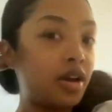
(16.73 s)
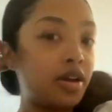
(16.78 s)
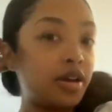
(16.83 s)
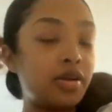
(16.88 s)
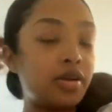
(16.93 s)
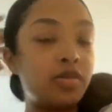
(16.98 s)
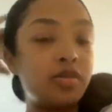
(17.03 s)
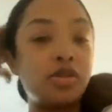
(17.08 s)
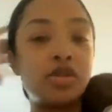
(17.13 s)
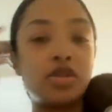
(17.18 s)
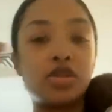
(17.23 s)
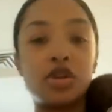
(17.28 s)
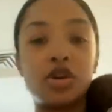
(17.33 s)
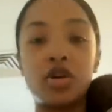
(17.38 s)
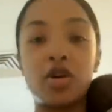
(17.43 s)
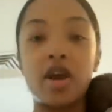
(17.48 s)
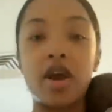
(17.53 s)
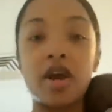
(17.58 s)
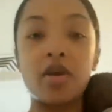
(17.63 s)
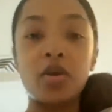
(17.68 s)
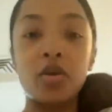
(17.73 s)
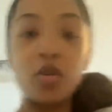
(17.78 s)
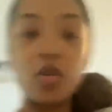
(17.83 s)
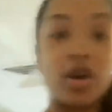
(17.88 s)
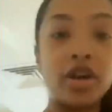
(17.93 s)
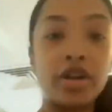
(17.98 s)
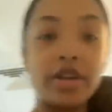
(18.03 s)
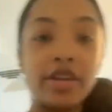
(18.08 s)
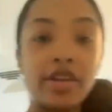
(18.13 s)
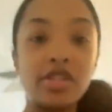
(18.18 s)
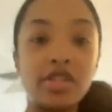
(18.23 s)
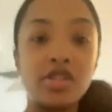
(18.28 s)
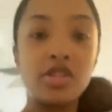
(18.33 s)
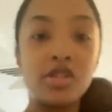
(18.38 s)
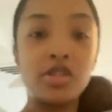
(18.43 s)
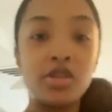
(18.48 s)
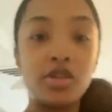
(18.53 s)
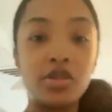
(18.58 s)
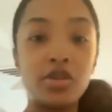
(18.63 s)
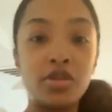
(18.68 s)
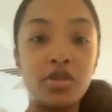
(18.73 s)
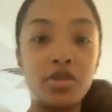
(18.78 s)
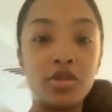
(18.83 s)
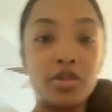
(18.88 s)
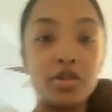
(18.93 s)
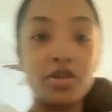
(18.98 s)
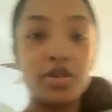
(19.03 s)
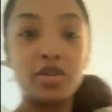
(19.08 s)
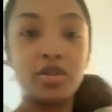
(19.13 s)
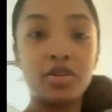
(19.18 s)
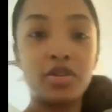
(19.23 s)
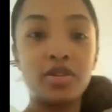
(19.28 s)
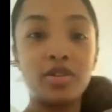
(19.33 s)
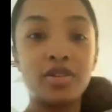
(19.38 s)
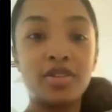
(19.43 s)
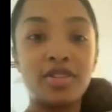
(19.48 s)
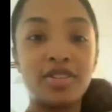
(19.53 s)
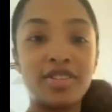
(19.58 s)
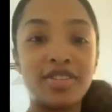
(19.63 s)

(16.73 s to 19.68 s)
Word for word: Um, so I wanted to.